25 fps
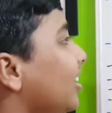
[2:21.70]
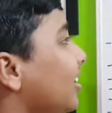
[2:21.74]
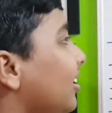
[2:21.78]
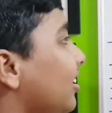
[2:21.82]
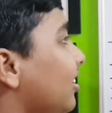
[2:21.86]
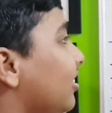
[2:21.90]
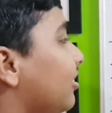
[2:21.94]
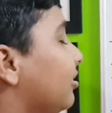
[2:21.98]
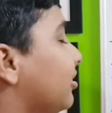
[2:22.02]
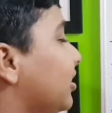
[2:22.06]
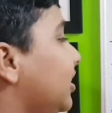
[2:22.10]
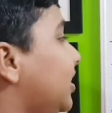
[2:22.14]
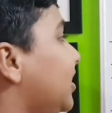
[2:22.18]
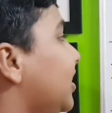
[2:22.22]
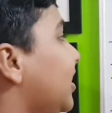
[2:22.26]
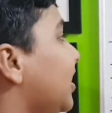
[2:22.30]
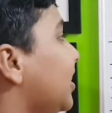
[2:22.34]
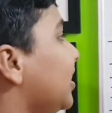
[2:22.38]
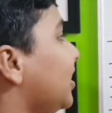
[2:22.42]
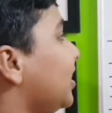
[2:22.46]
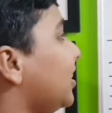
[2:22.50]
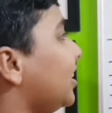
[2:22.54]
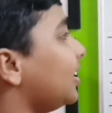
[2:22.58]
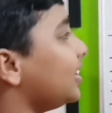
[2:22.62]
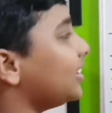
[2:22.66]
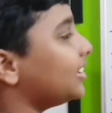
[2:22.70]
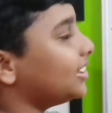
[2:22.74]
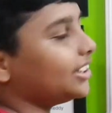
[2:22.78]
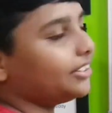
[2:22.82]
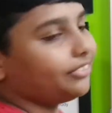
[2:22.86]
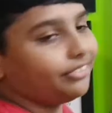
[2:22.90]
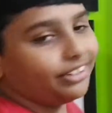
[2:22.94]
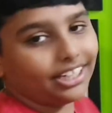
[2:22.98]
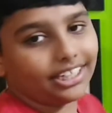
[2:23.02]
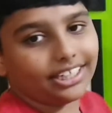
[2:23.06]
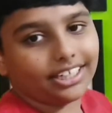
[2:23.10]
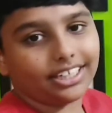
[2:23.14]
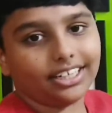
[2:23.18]
Oceania is
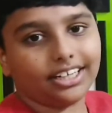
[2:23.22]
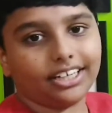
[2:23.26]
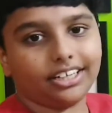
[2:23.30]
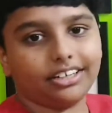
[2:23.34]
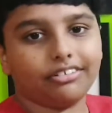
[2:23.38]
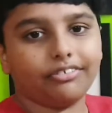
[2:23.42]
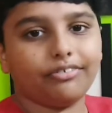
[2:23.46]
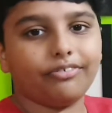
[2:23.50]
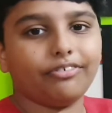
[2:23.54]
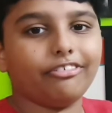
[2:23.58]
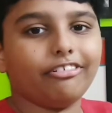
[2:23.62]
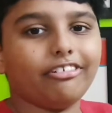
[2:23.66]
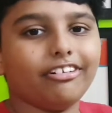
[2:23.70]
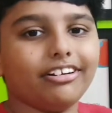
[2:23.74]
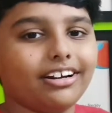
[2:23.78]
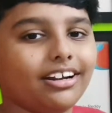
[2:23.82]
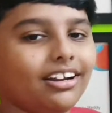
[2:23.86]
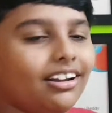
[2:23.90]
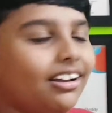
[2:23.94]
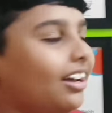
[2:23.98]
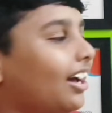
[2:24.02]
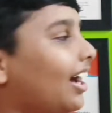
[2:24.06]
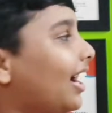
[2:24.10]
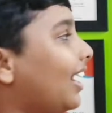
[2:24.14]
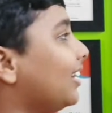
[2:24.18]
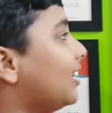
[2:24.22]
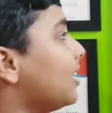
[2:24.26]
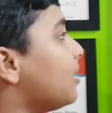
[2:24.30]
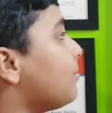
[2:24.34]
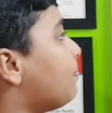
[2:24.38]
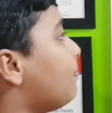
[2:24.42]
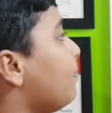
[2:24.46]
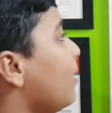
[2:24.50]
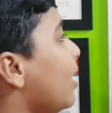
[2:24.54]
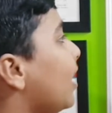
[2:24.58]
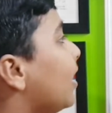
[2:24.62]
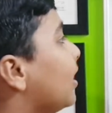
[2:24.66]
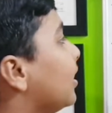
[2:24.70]
divided into four other
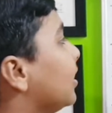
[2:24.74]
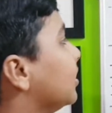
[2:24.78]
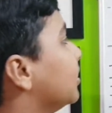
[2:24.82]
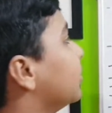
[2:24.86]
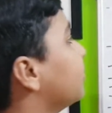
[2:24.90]
parts,